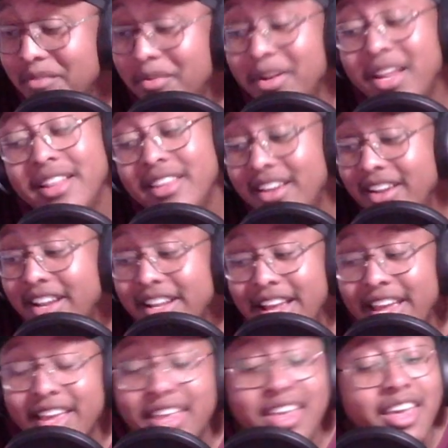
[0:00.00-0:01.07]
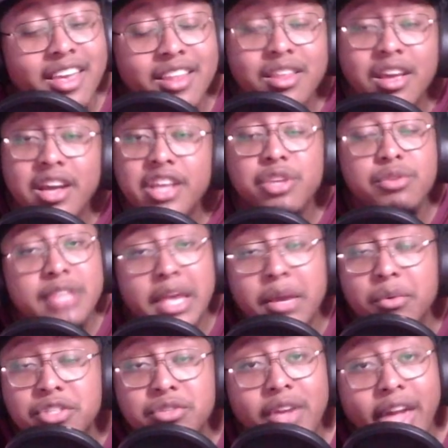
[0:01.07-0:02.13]
But at the end of the day, again, you take
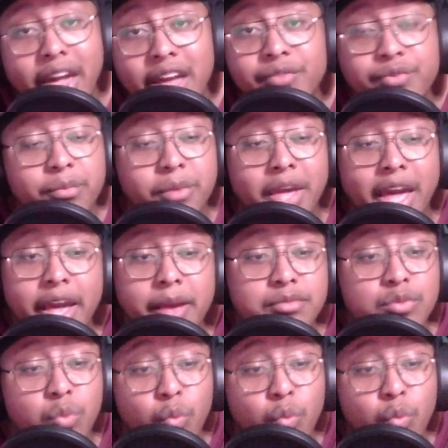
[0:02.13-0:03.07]
what you can from games.